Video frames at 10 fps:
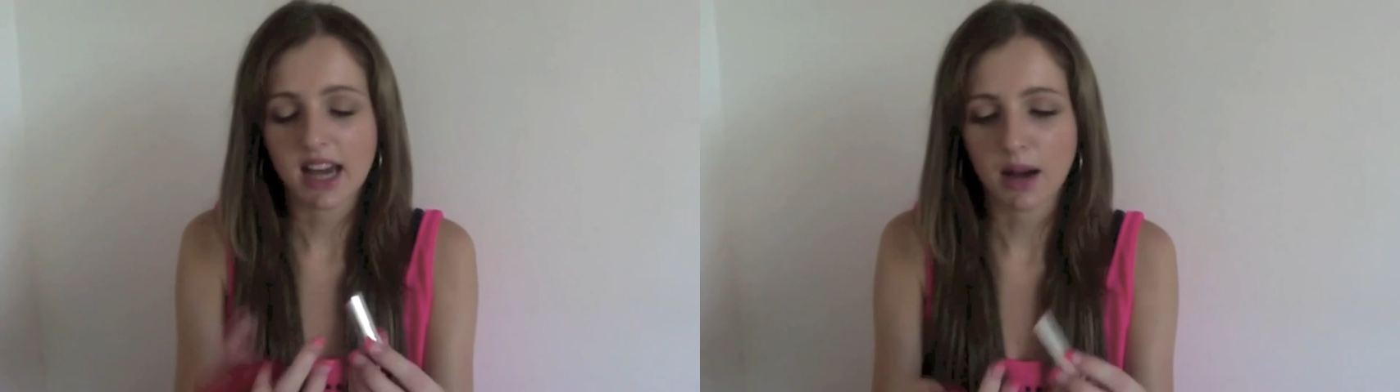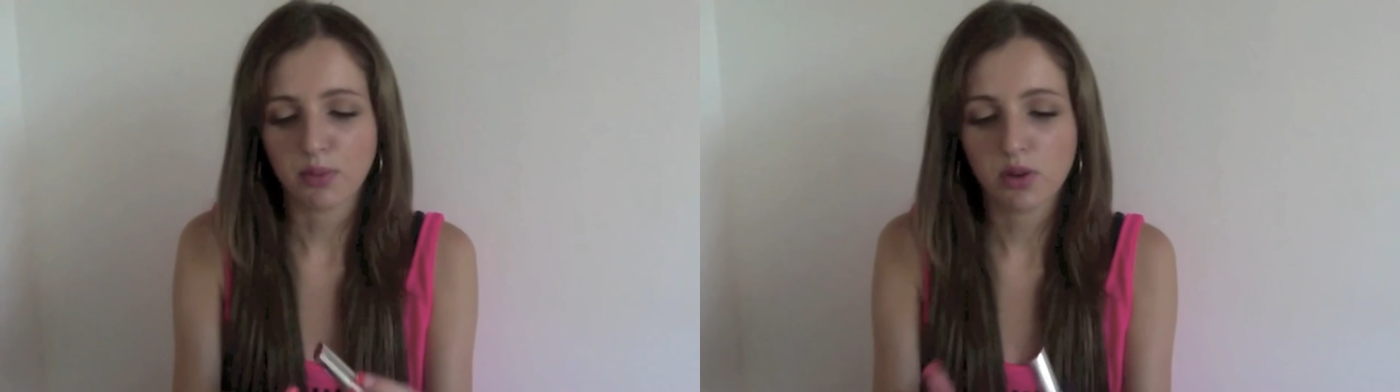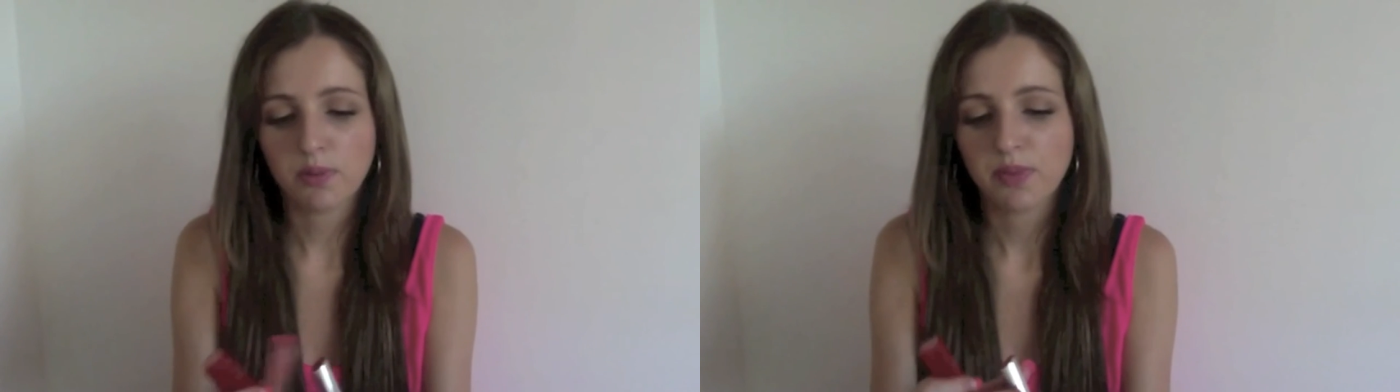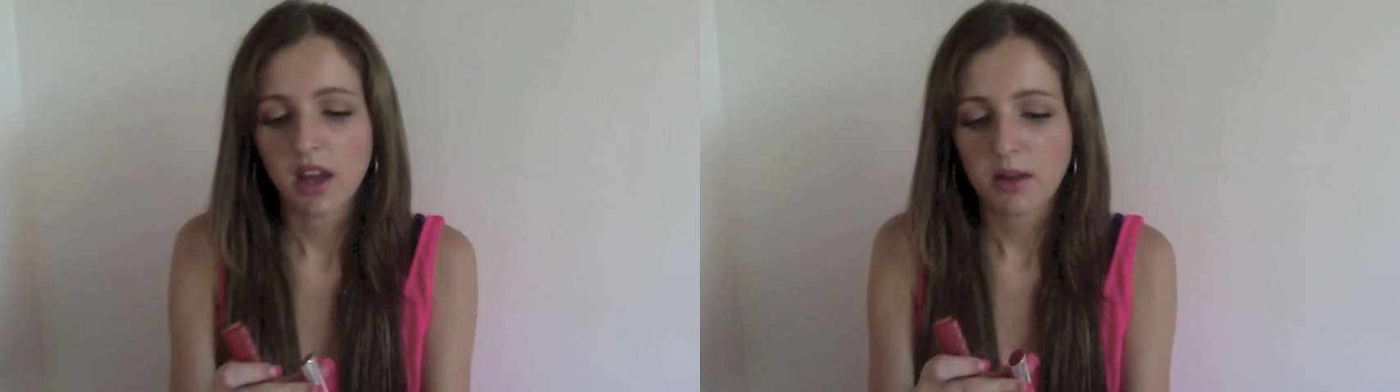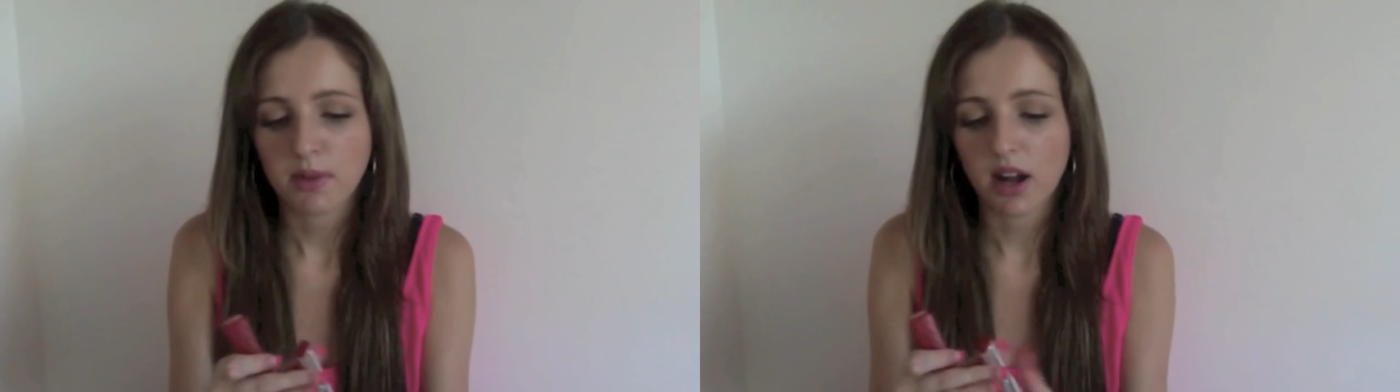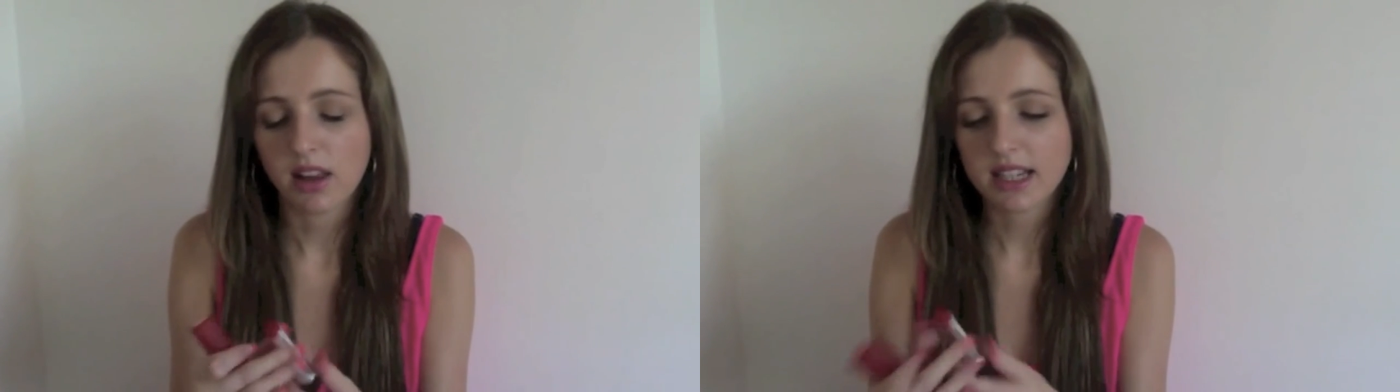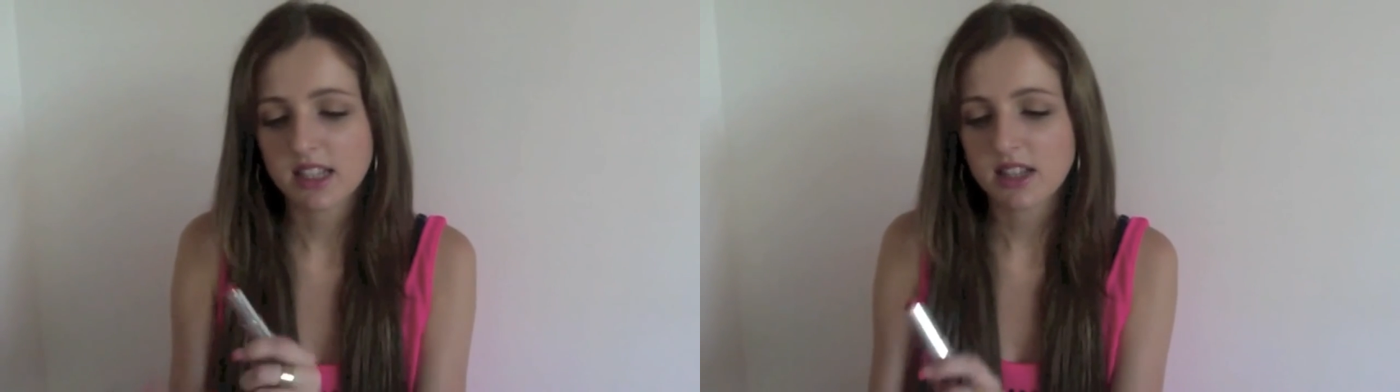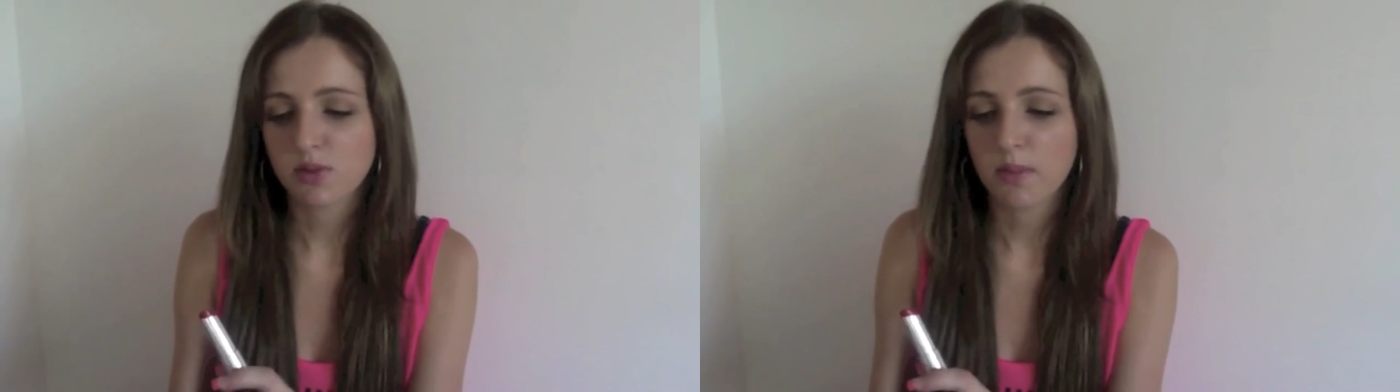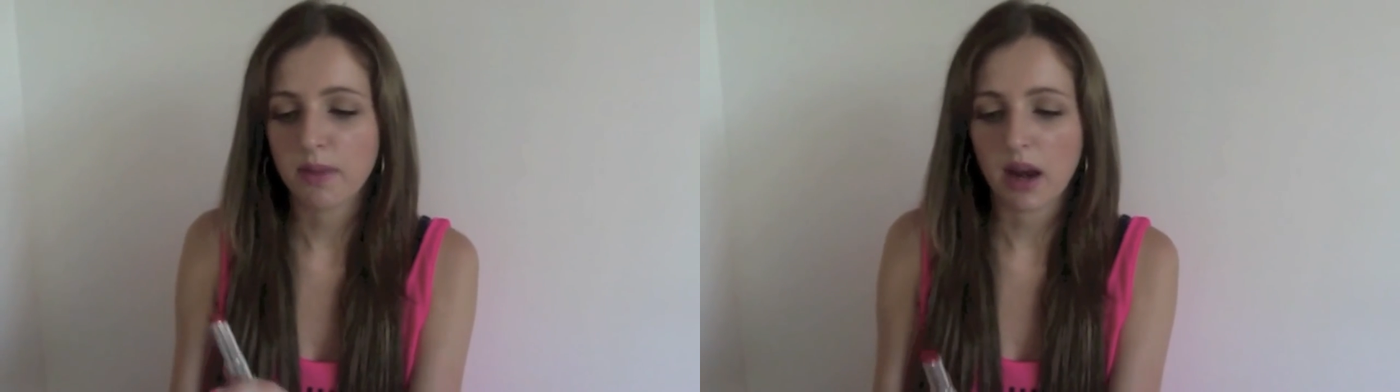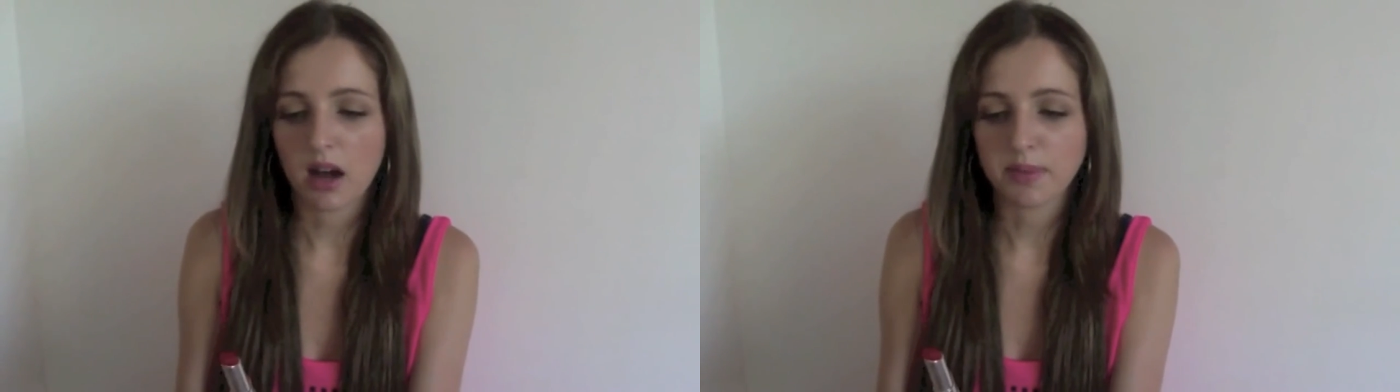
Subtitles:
Apple, but I liked this one better